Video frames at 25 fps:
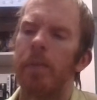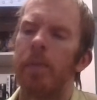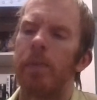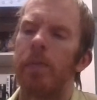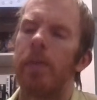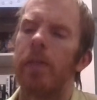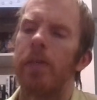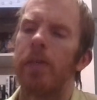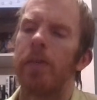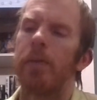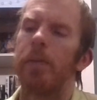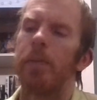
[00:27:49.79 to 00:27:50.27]

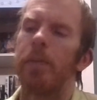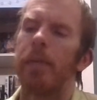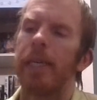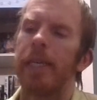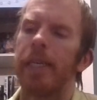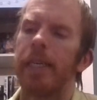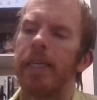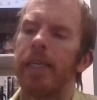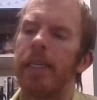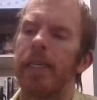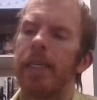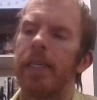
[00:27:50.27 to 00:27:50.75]
which would
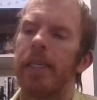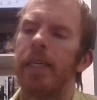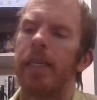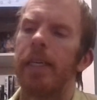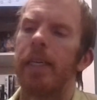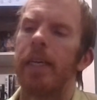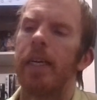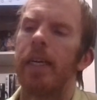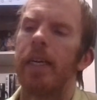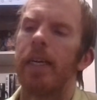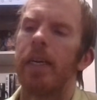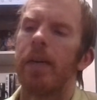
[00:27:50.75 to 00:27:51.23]
make it
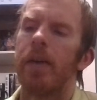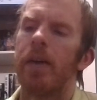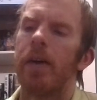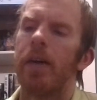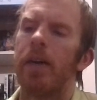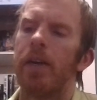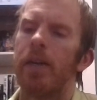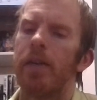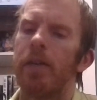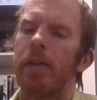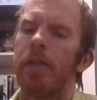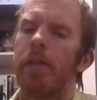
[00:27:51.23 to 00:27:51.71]

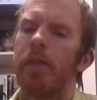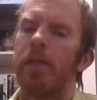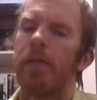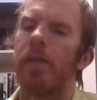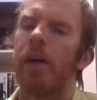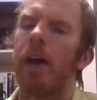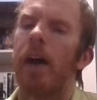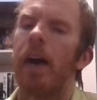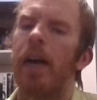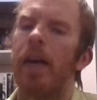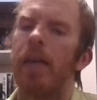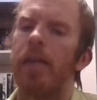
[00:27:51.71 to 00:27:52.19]
cost
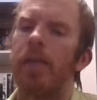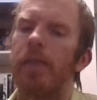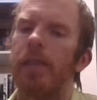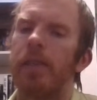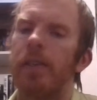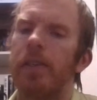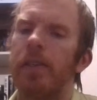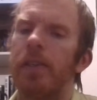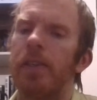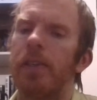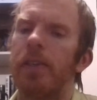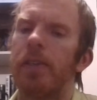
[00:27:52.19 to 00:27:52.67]
5
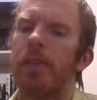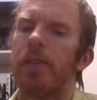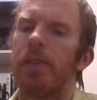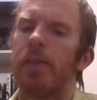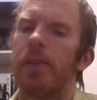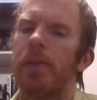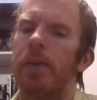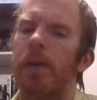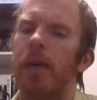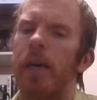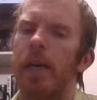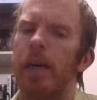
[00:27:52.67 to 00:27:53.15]
and 2
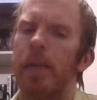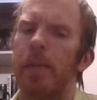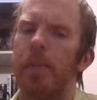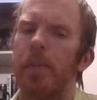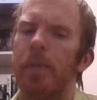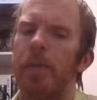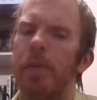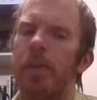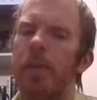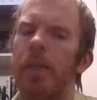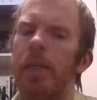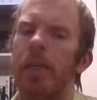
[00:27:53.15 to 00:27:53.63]

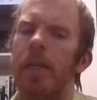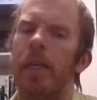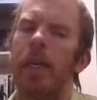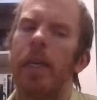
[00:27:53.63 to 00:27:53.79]
swamps.